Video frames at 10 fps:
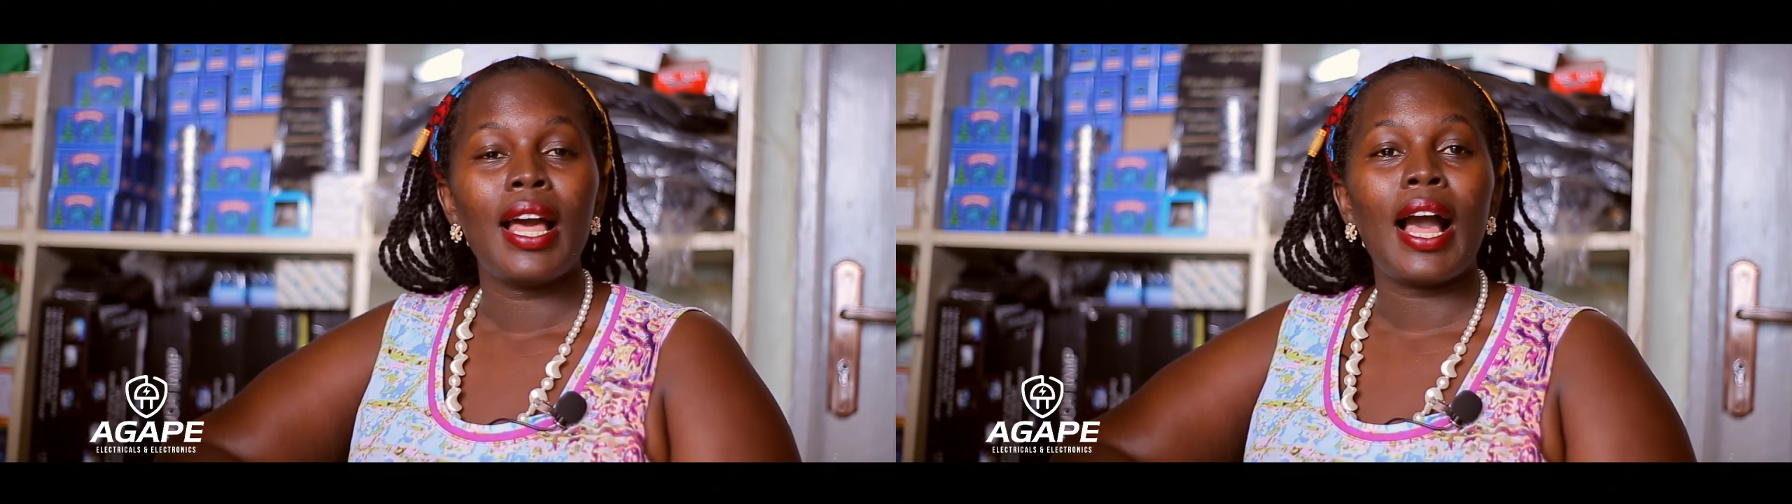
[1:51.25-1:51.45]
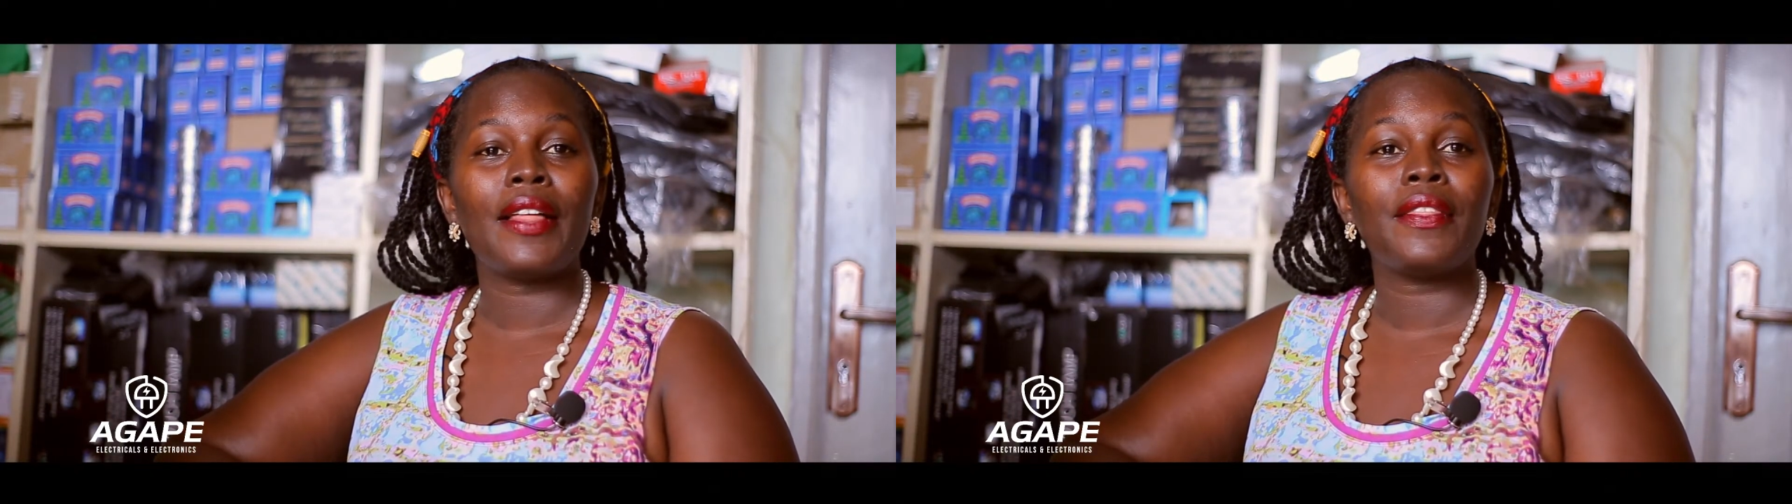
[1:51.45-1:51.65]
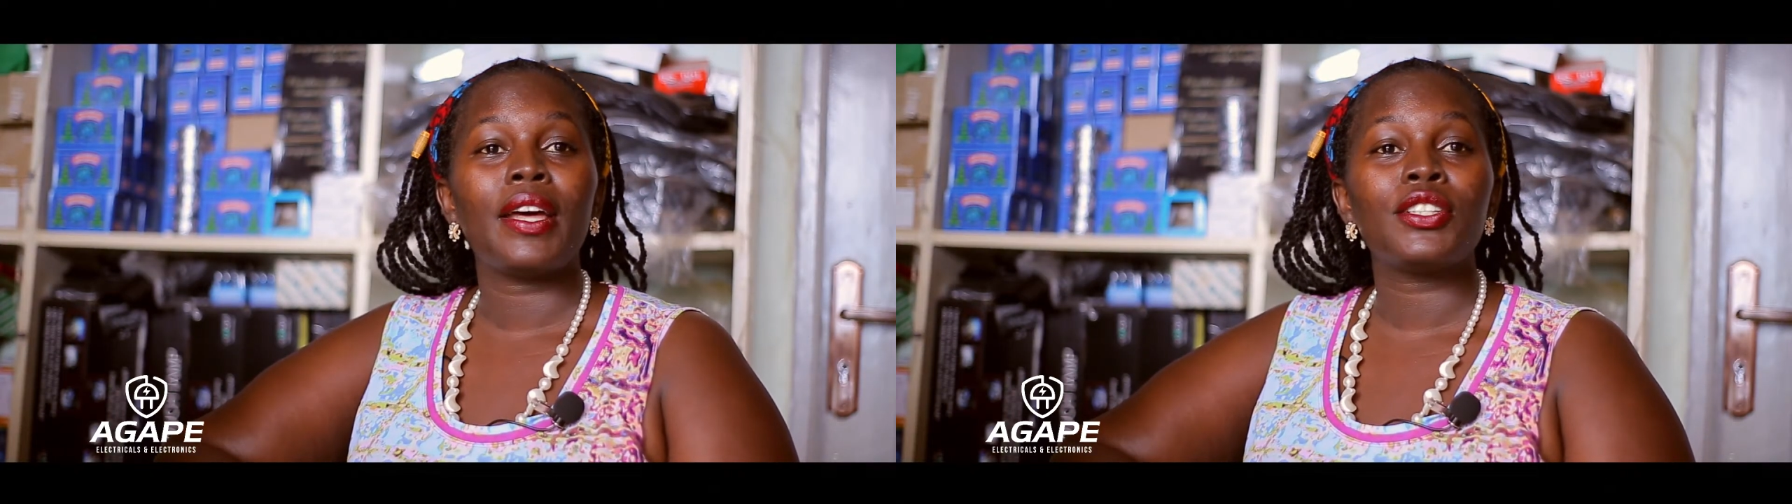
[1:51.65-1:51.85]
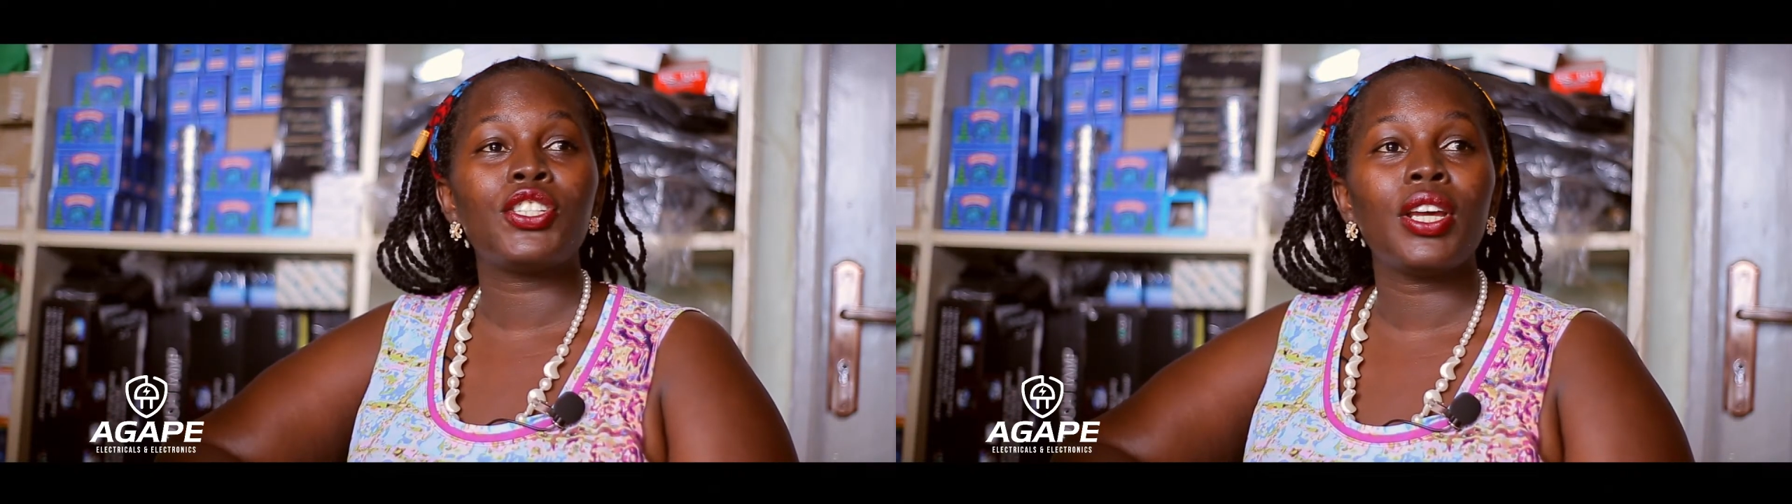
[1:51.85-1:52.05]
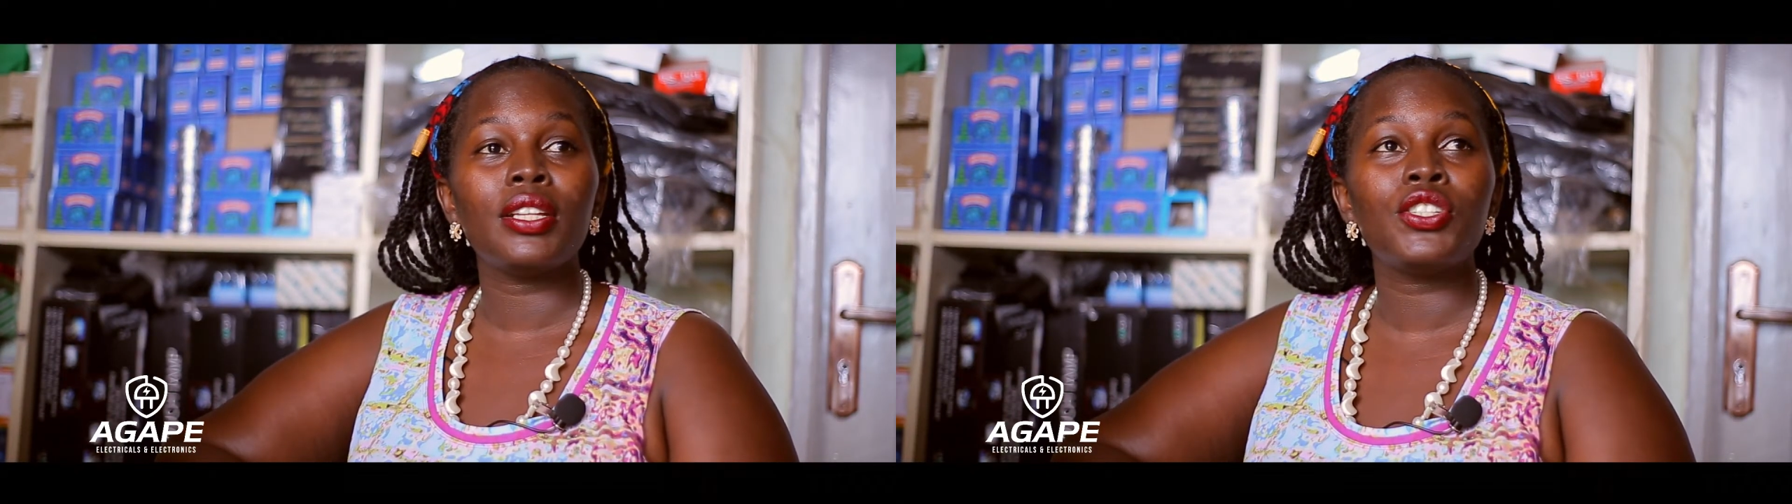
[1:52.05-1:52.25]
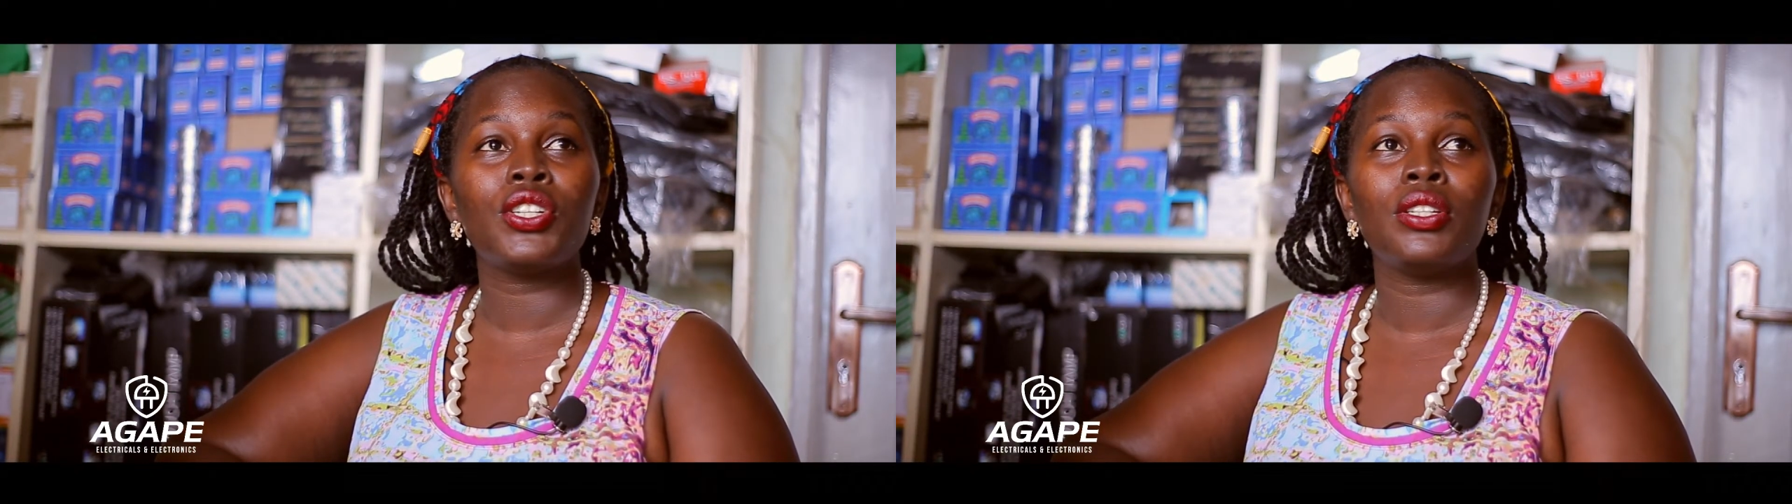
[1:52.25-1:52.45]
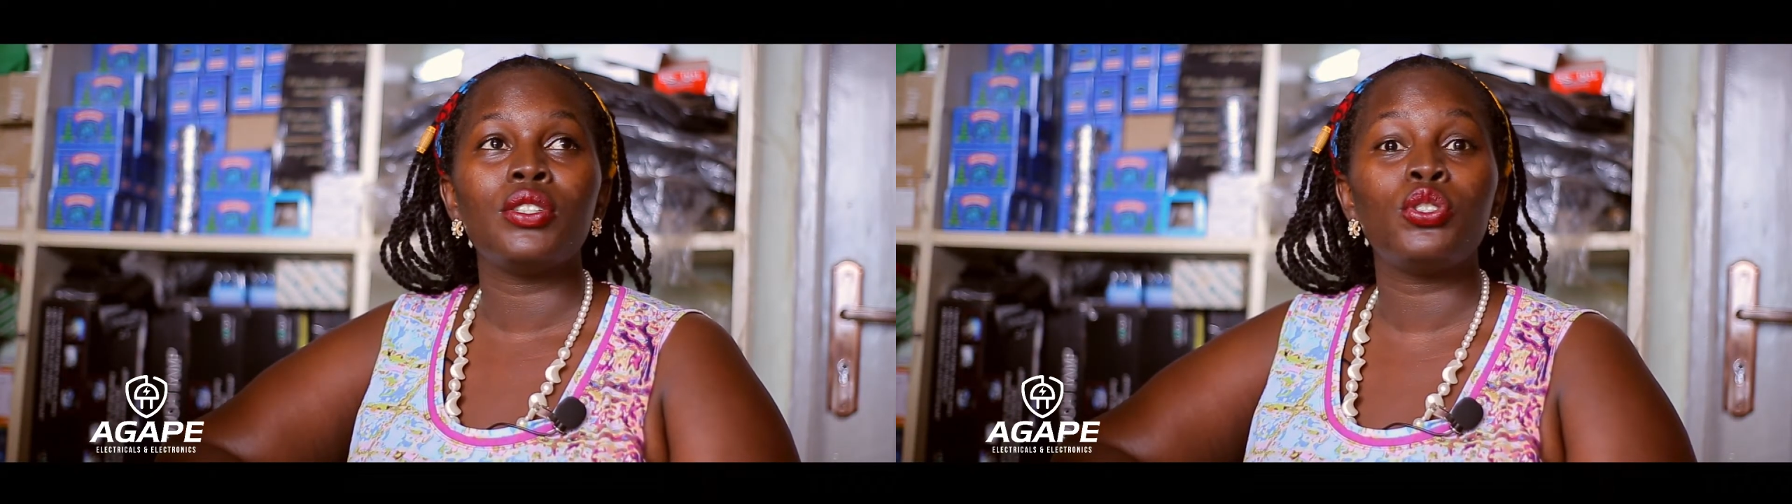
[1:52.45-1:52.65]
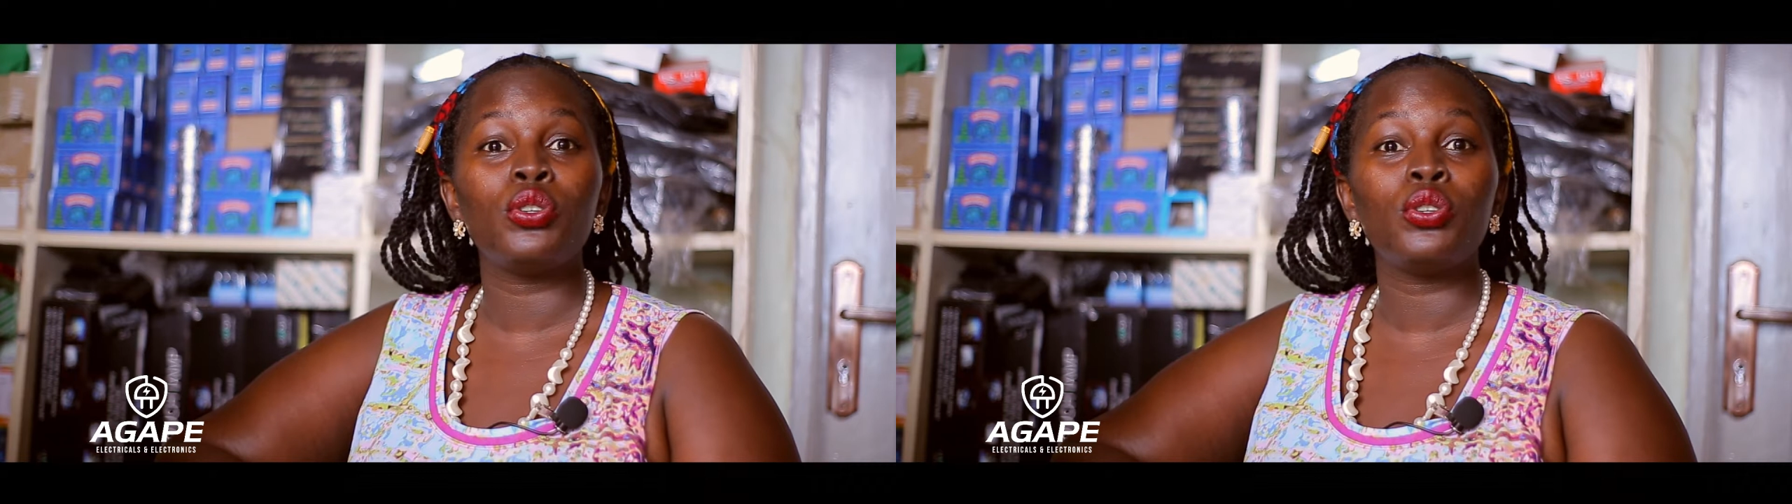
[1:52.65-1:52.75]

and the change in